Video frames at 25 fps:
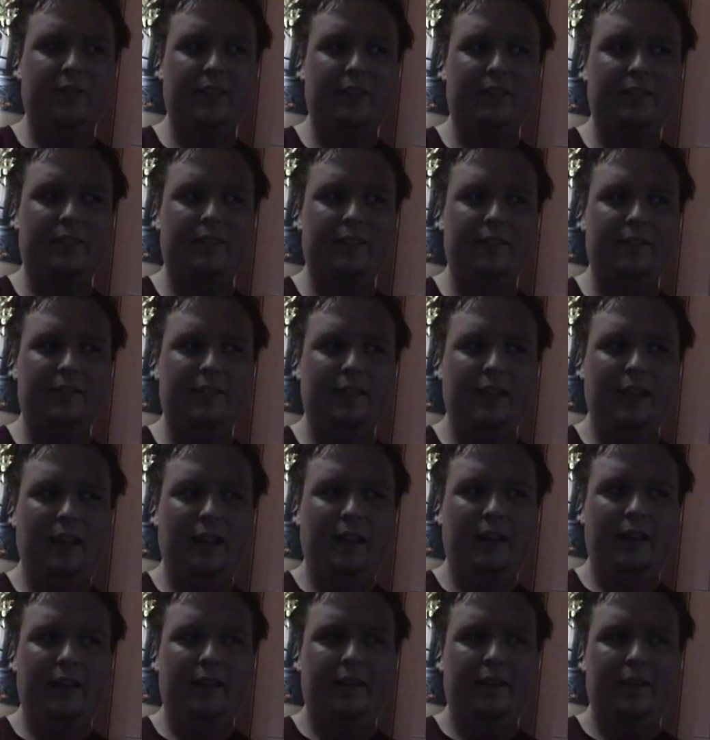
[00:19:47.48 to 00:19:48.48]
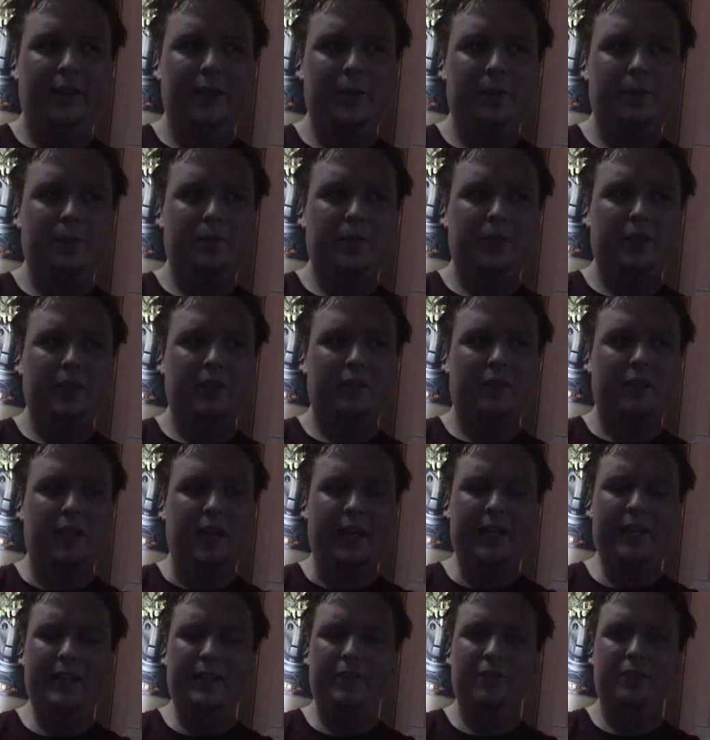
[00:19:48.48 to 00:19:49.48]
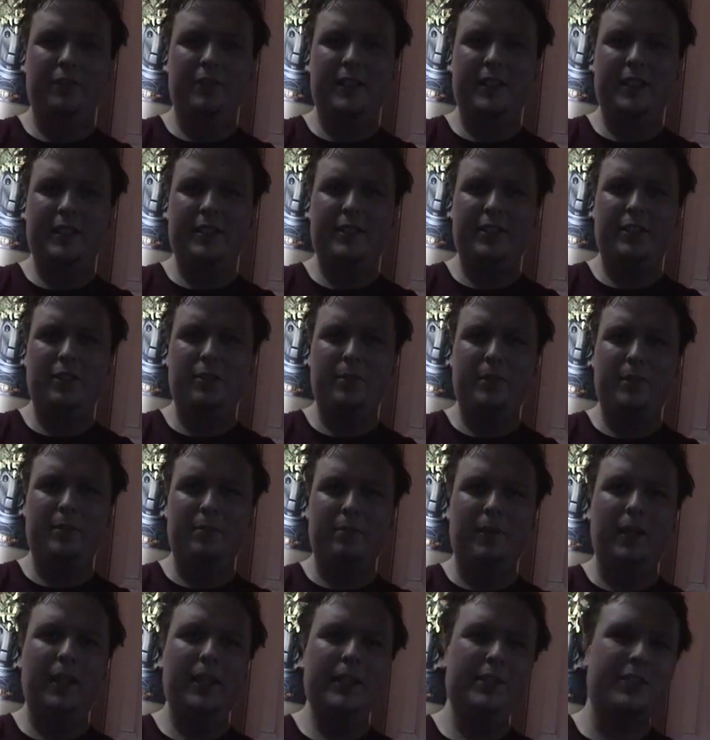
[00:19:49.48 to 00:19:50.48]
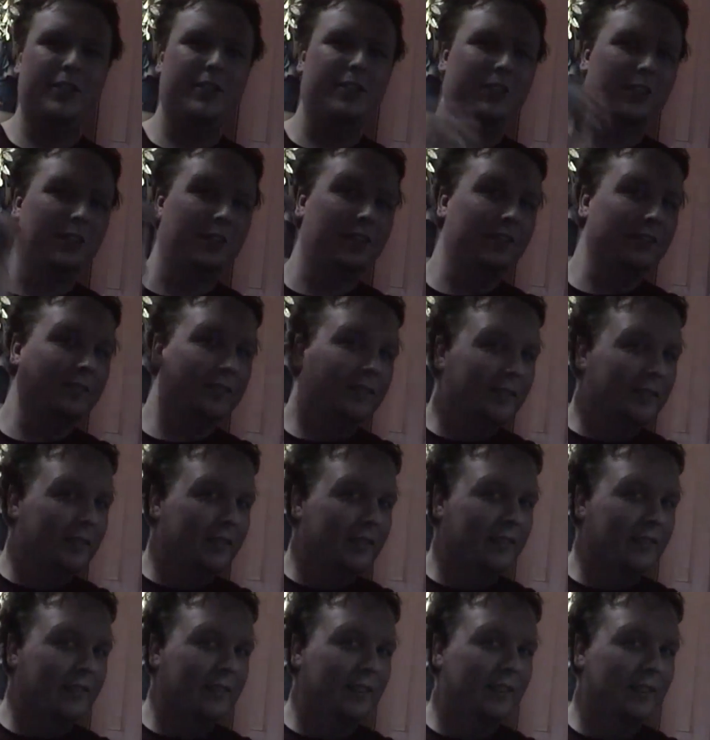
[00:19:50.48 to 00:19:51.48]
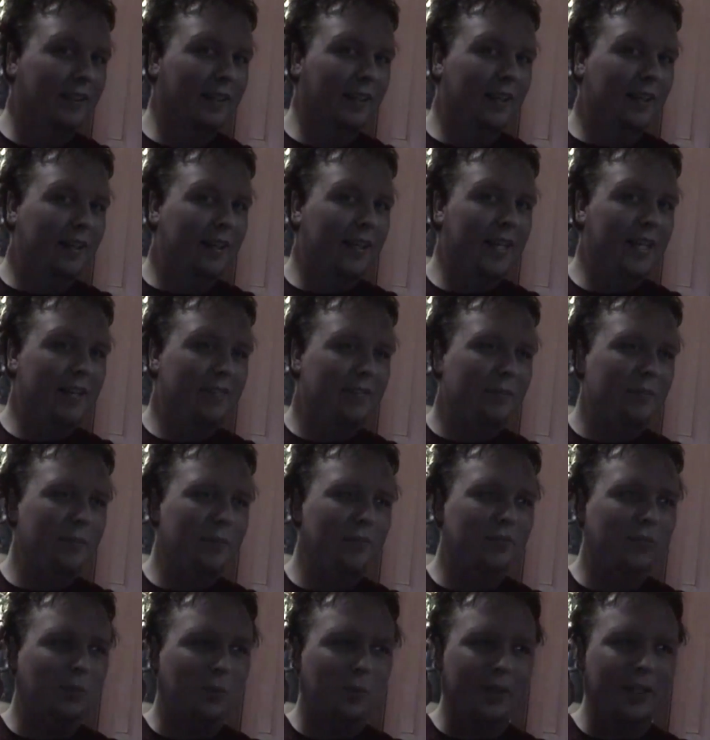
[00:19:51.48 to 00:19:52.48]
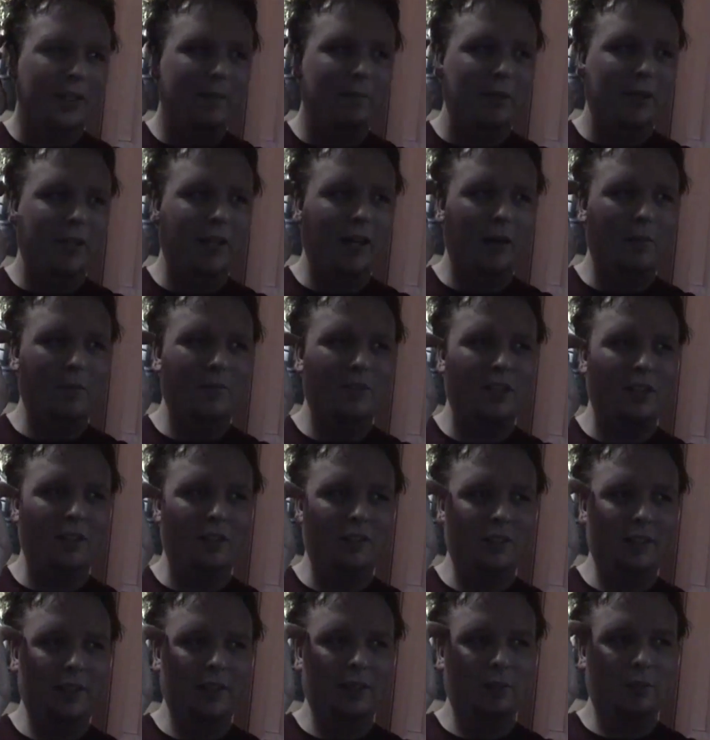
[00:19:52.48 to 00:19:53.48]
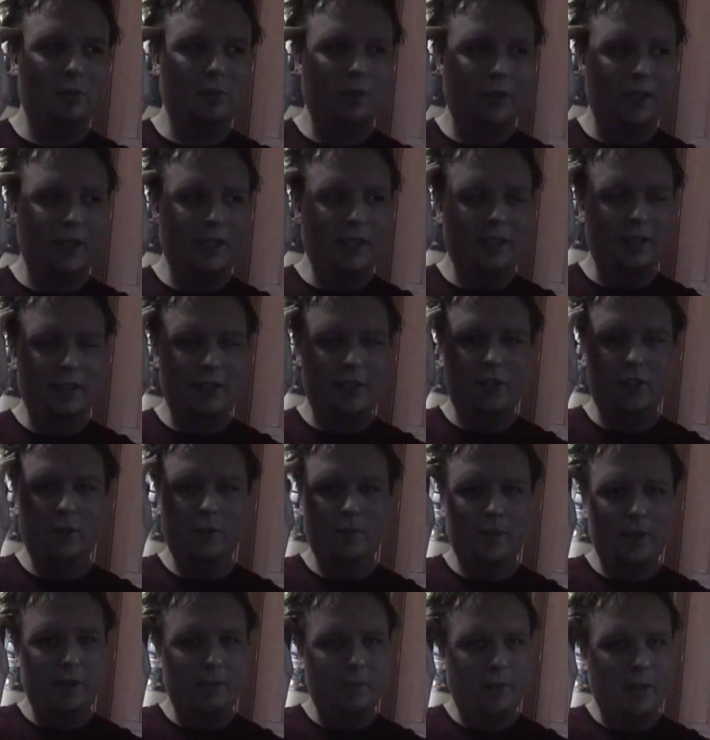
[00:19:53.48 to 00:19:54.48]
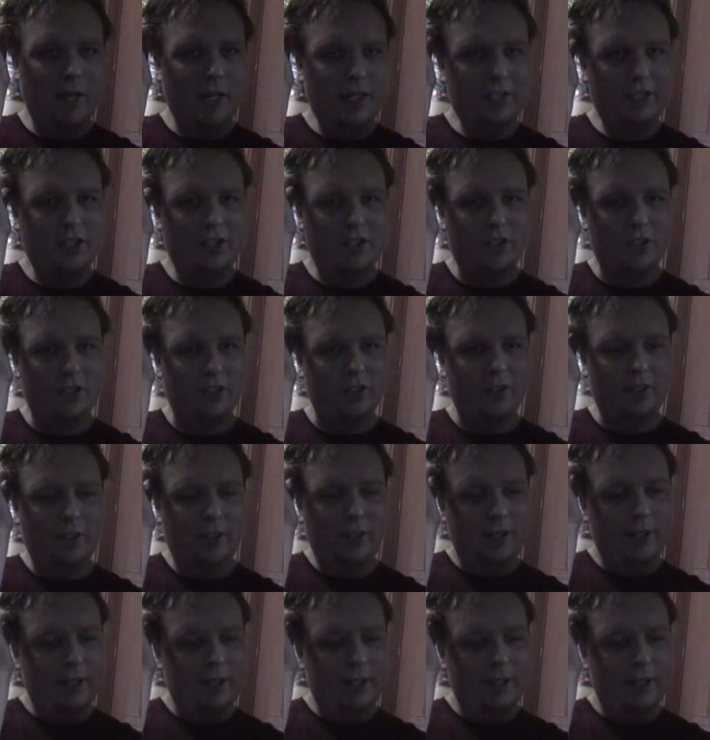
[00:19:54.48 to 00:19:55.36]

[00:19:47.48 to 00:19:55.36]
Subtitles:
He's kind of an inhuman monster. Even before he becomes a literal inhuman monster.